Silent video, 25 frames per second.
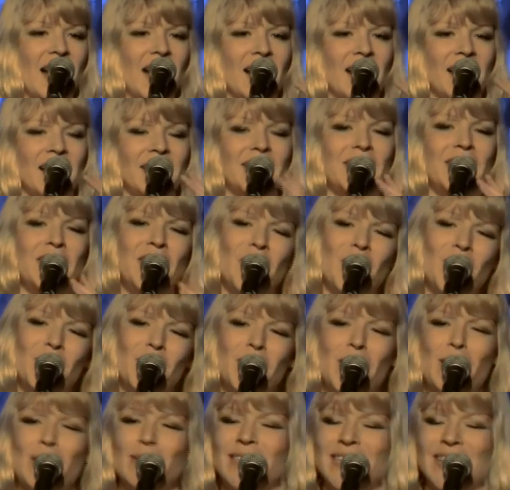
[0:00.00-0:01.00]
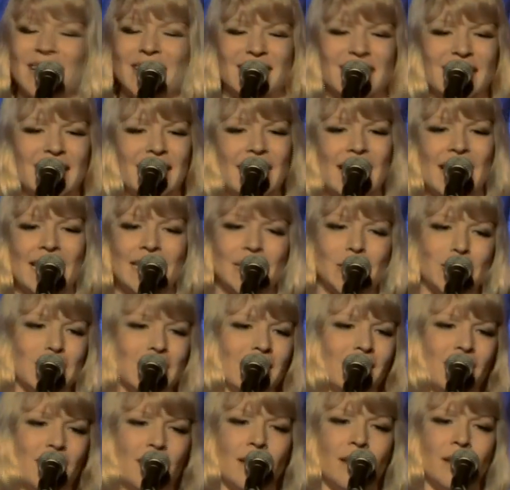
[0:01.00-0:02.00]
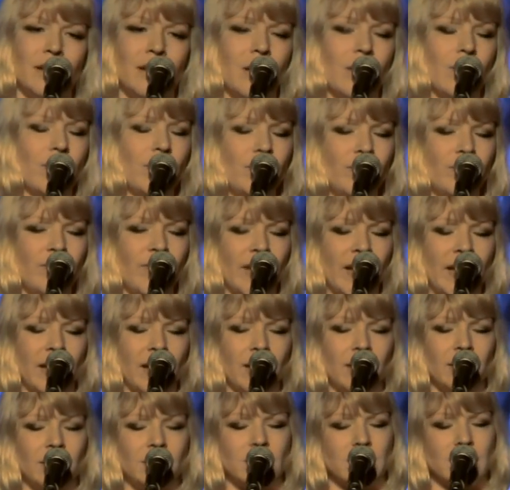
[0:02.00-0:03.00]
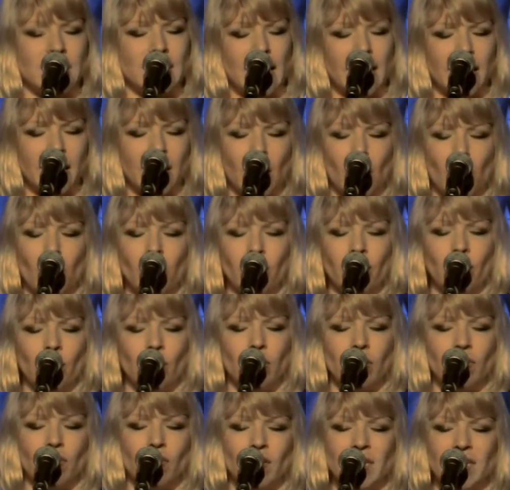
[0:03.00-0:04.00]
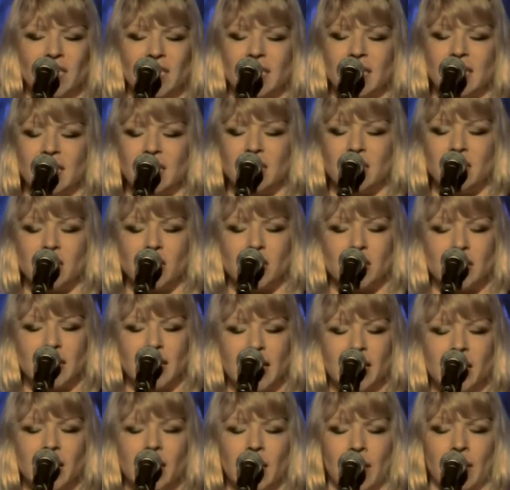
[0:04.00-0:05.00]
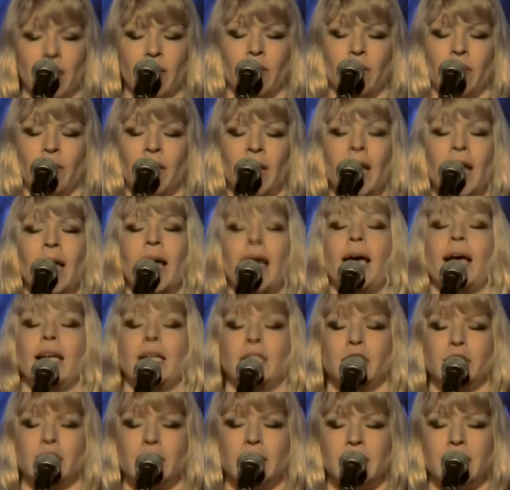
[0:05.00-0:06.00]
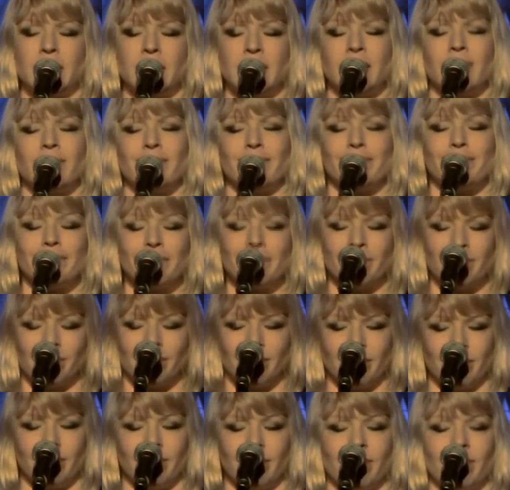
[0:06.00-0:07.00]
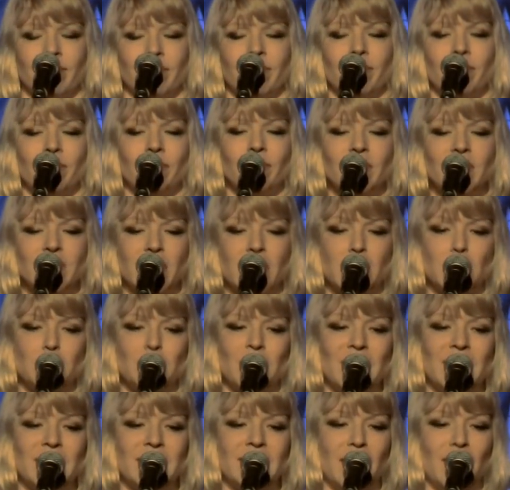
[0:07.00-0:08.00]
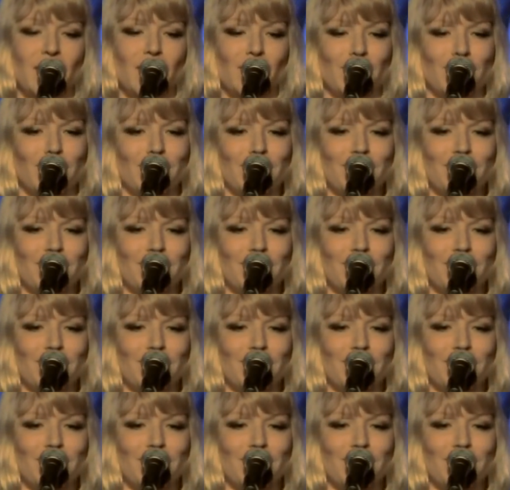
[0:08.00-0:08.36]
You know, no destination, no fear, just let go of all the voices, just let it go, and just touch myself.